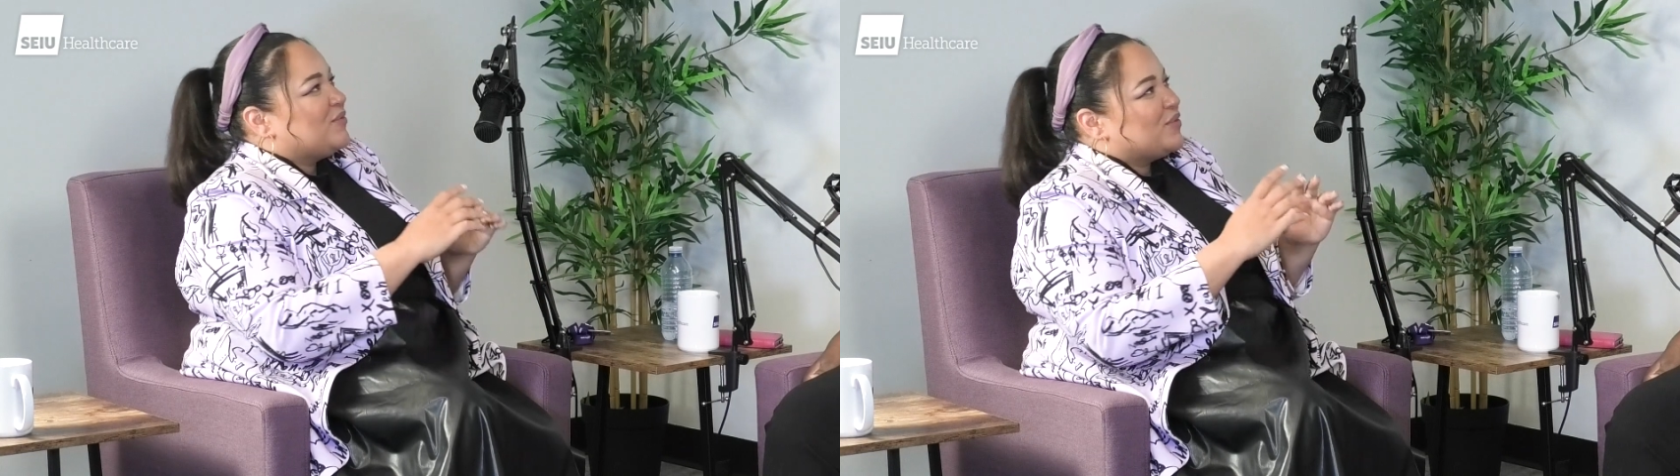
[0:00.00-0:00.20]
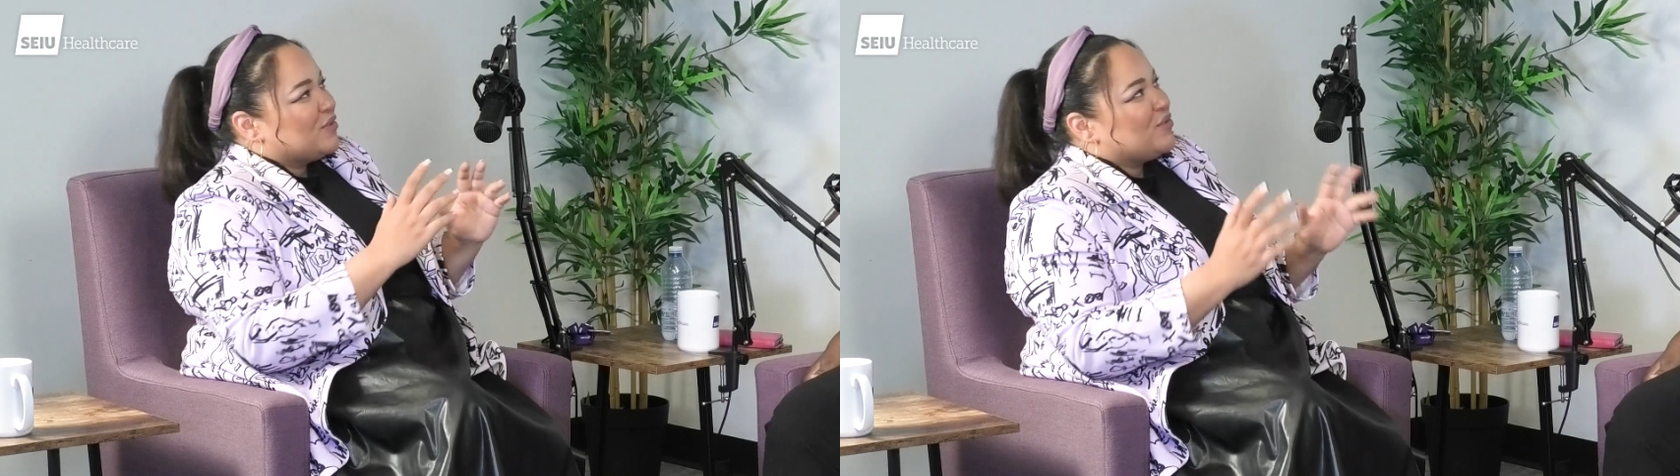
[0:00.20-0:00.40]

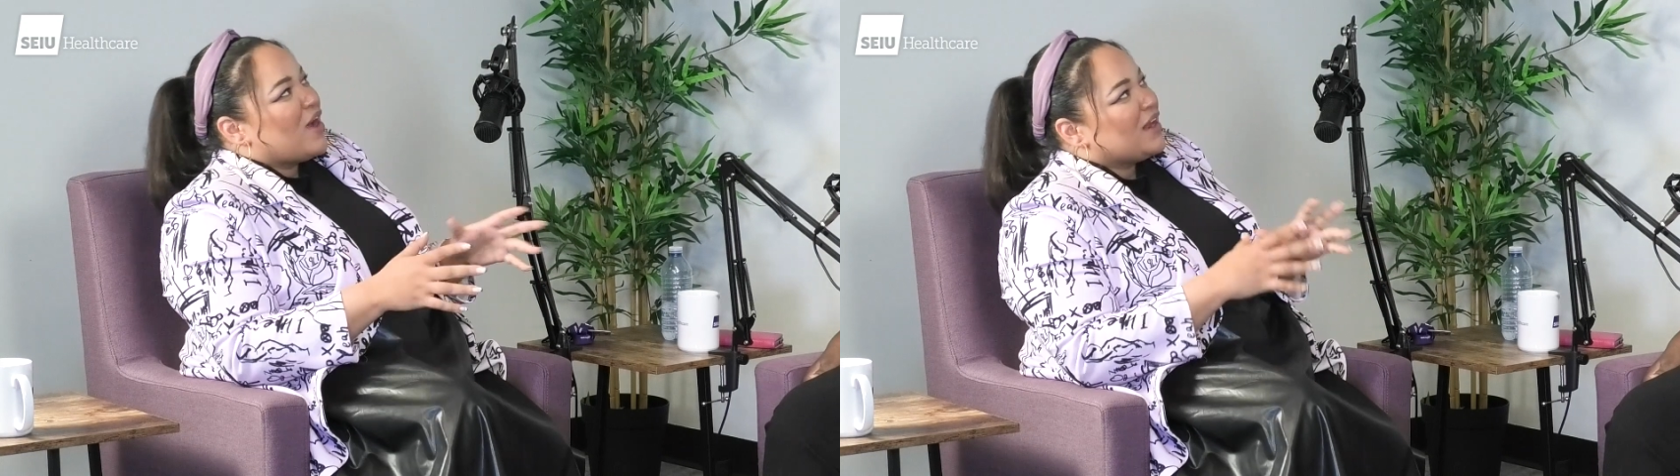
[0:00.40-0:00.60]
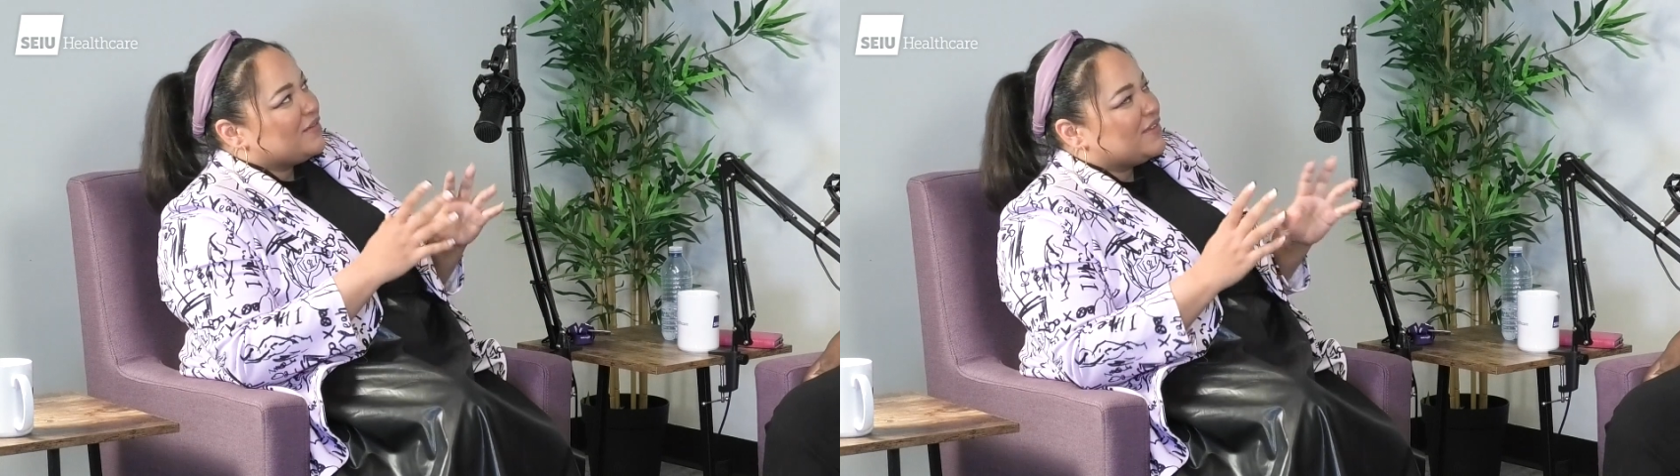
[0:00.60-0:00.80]
Through
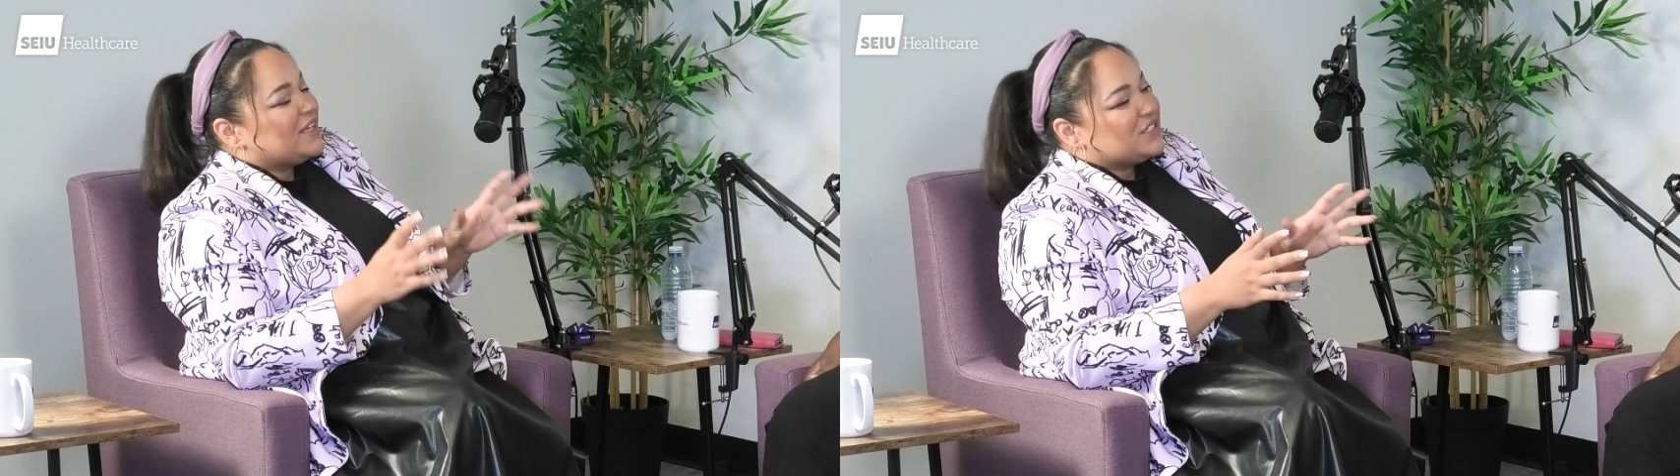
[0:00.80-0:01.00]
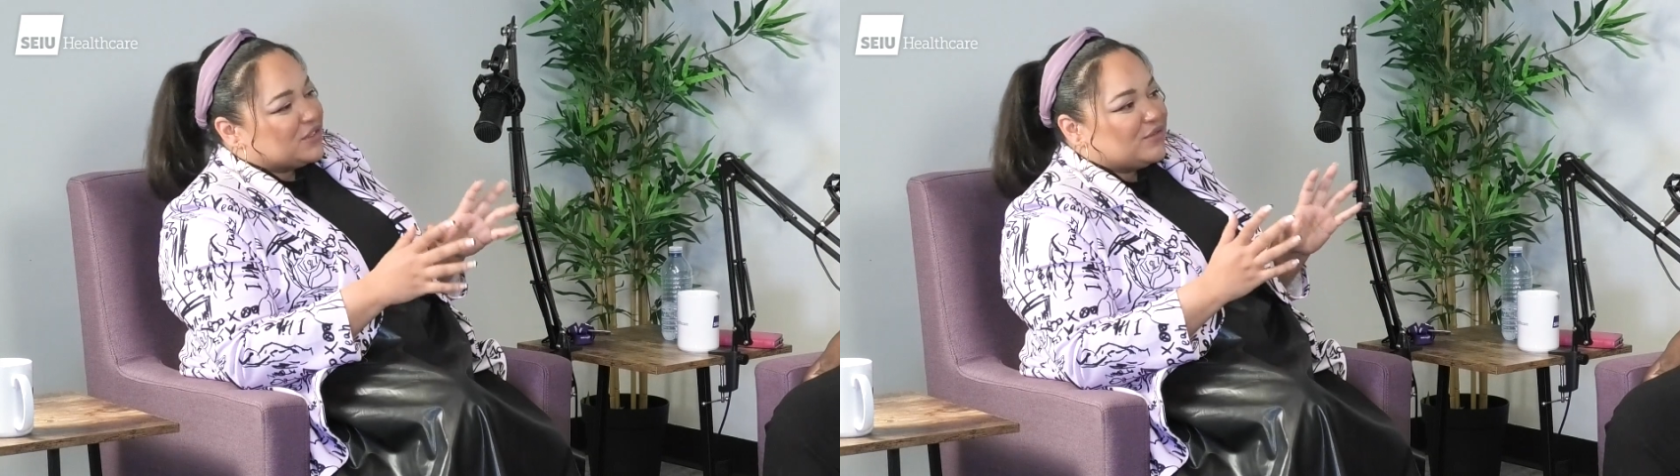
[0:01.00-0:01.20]
all of
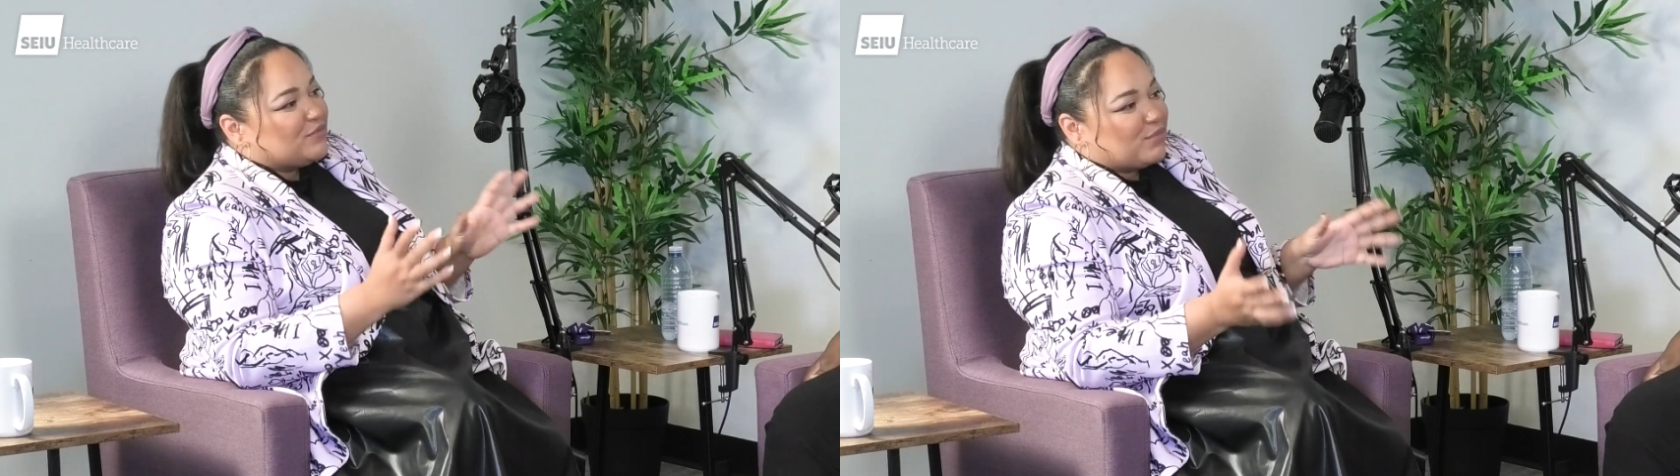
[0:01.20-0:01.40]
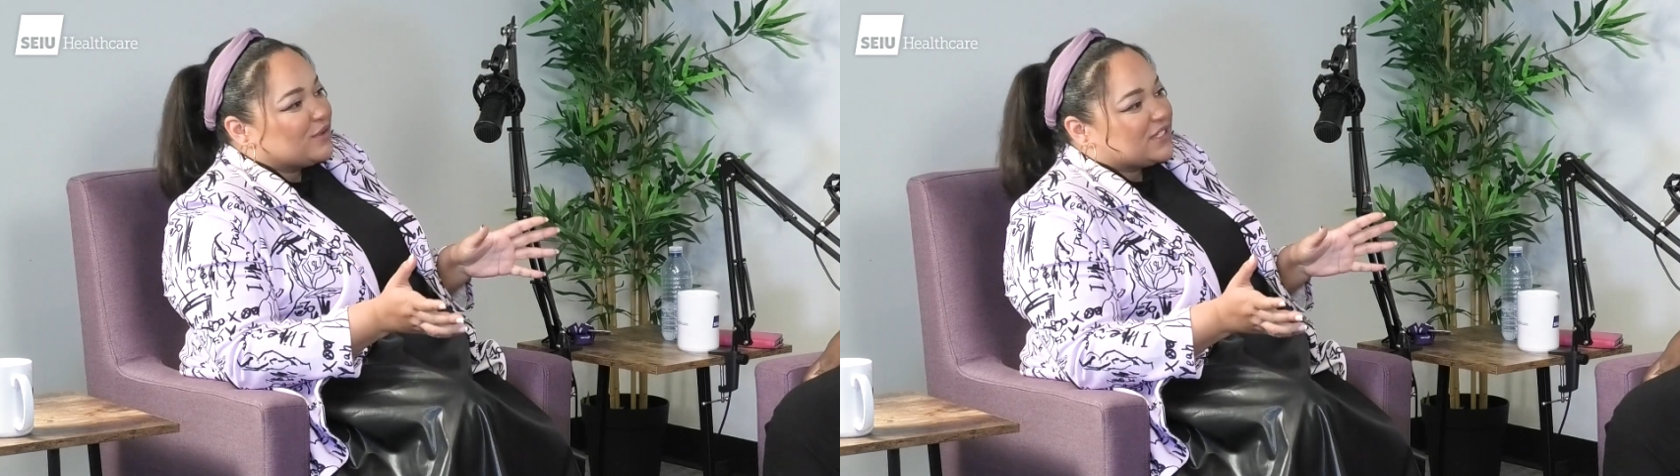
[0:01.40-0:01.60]
this, you
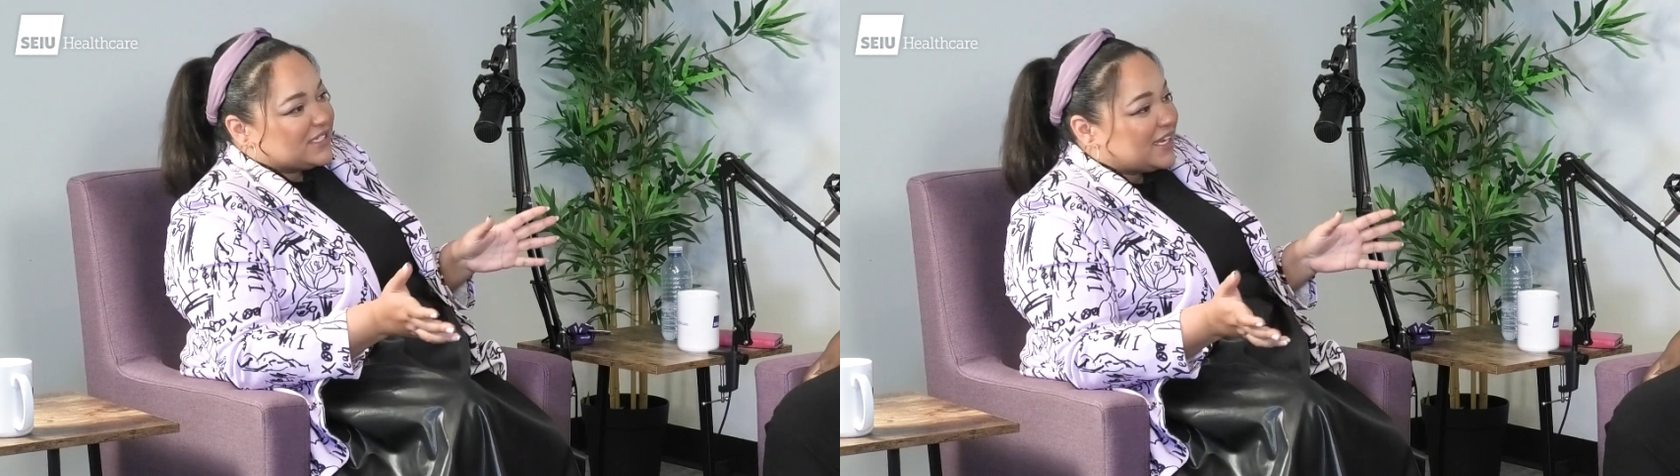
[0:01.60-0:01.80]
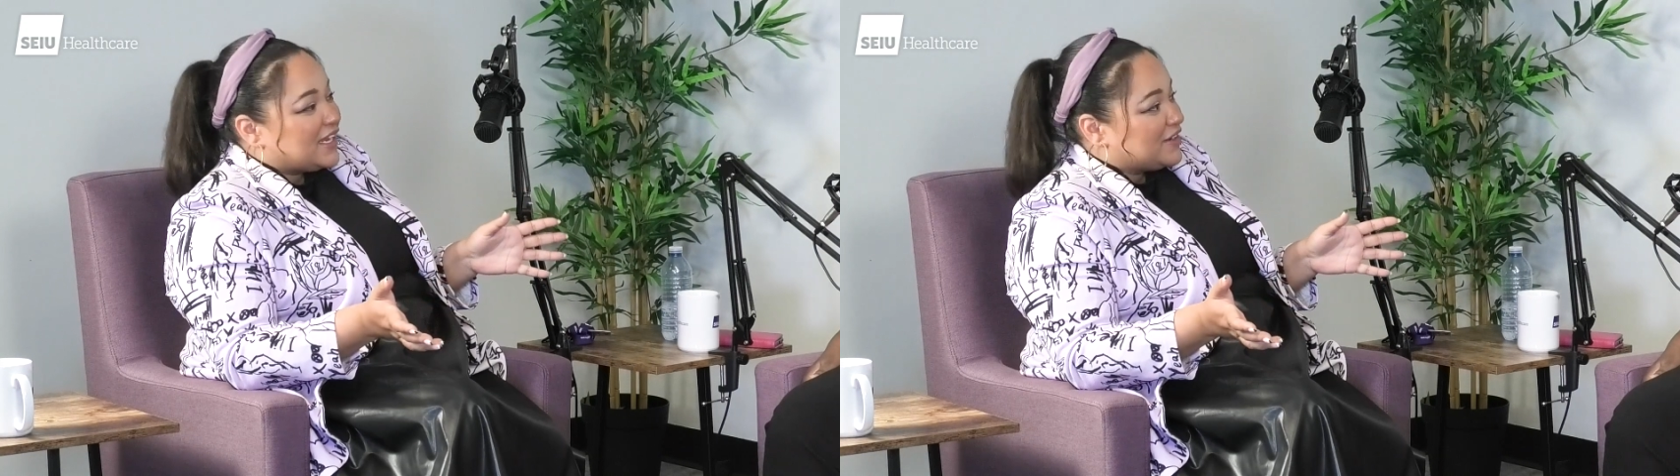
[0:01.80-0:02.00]
both
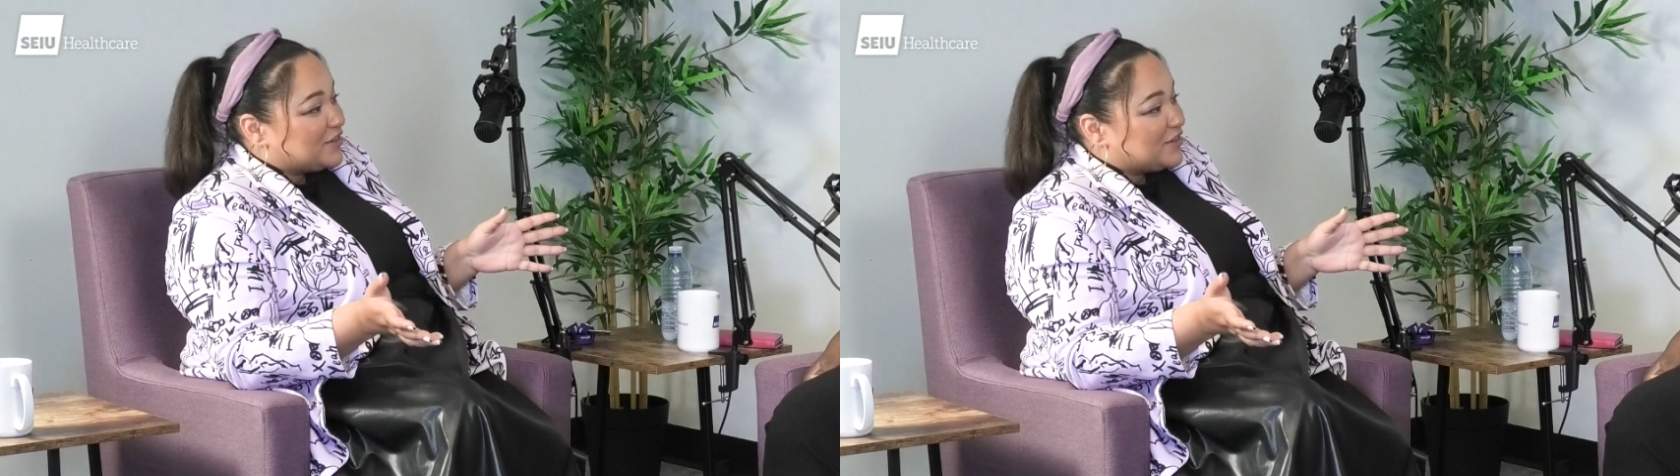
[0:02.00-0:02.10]
stayed.